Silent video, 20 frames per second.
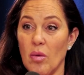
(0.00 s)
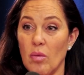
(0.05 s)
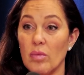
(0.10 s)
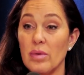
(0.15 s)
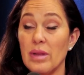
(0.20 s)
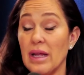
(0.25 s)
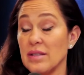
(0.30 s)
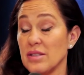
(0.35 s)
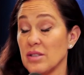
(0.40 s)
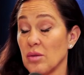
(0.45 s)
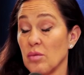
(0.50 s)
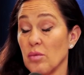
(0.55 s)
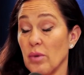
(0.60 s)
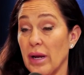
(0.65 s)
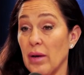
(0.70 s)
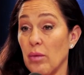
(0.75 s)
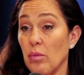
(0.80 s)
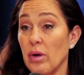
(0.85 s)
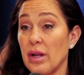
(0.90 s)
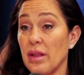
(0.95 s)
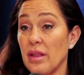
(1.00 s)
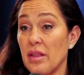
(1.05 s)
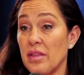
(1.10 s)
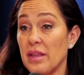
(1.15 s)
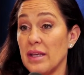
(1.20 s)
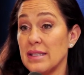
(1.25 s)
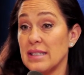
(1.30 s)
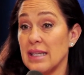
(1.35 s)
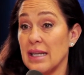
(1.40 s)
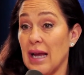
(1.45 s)
That's great. One of the
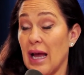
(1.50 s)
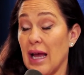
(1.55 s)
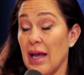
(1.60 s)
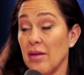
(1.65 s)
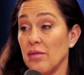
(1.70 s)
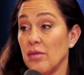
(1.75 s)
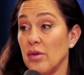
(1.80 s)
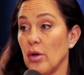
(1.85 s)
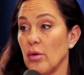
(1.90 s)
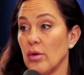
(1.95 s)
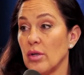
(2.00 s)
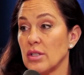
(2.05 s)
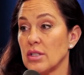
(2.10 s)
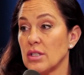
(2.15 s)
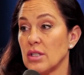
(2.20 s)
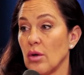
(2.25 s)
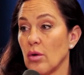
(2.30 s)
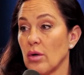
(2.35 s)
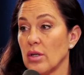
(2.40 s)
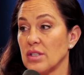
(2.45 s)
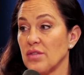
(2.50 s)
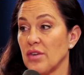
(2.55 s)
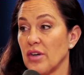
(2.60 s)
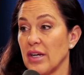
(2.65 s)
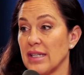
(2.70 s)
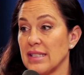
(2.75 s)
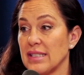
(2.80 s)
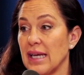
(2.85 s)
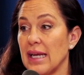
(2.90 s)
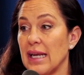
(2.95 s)
things that I've noticed or is very
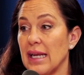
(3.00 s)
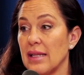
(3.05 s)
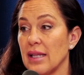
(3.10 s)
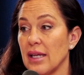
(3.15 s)
exciting,